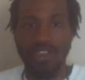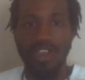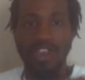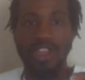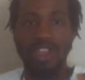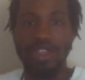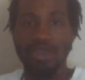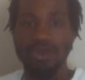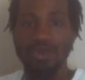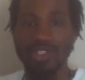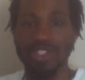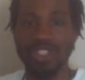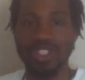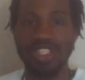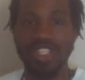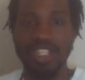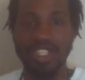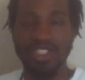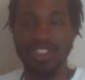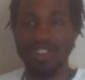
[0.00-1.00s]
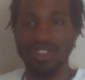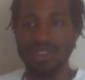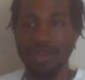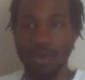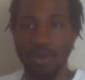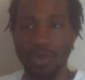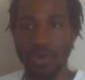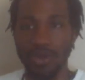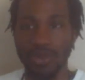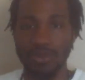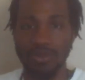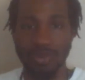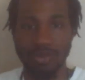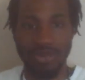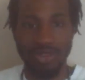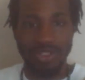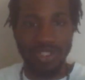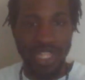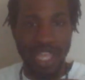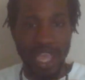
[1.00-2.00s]
And he was teaching the word of the
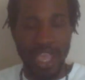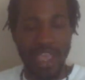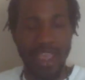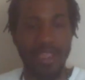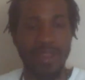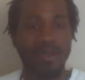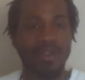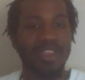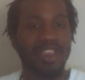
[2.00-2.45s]
Most High.